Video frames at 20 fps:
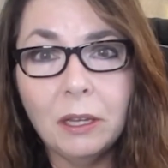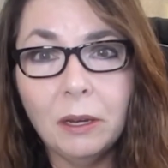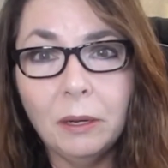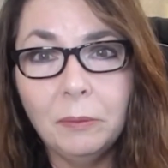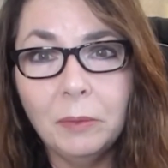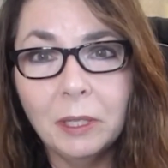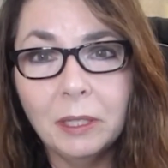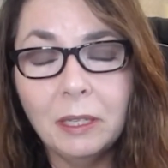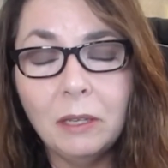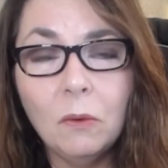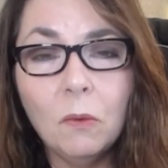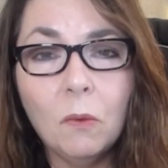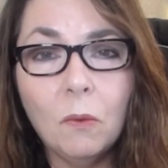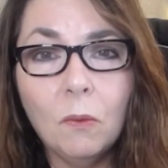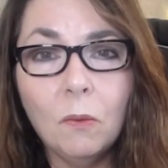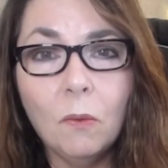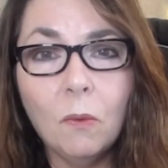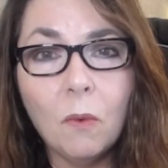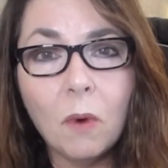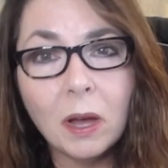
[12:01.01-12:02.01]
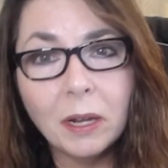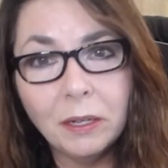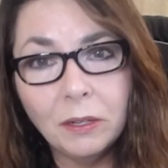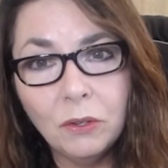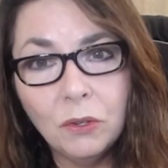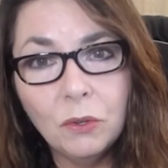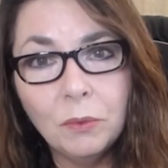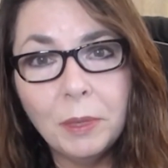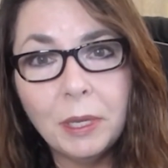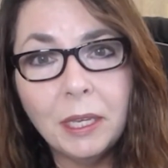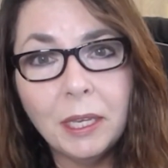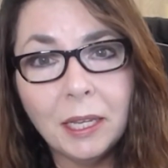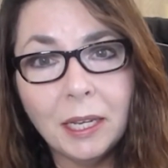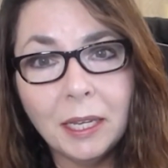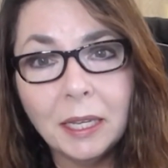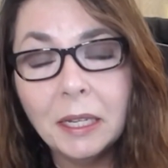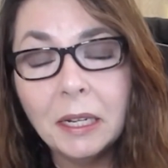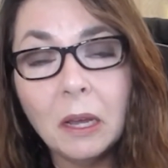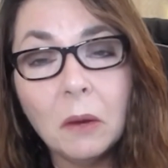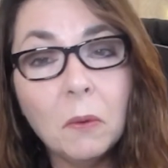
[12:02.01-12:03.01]
I really want a new
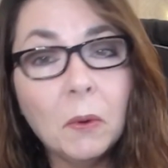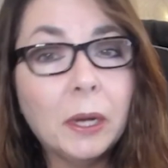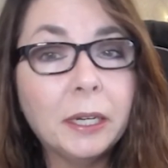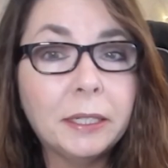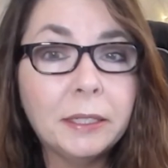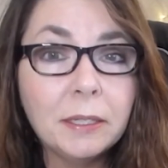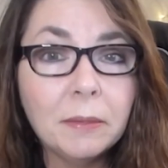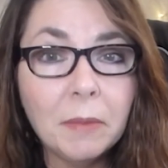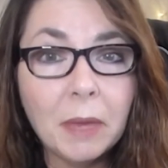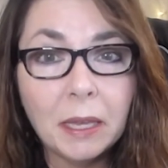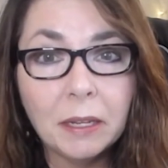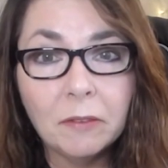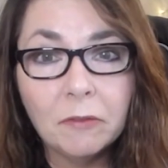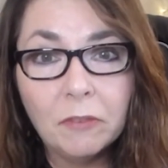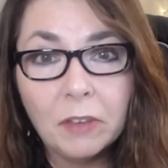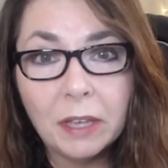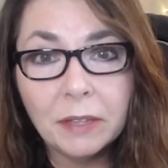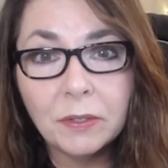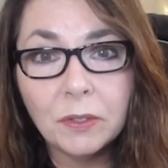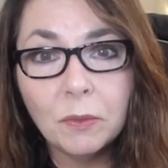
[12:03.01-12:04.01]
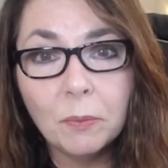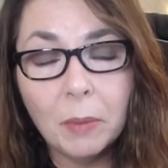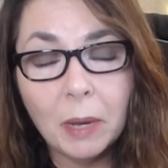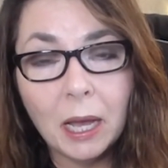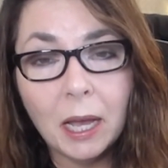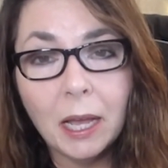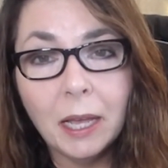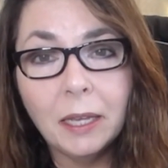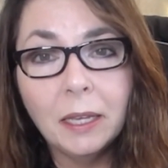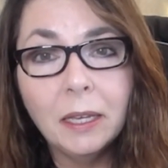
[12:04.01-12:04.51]
beginning and I want it to manifest by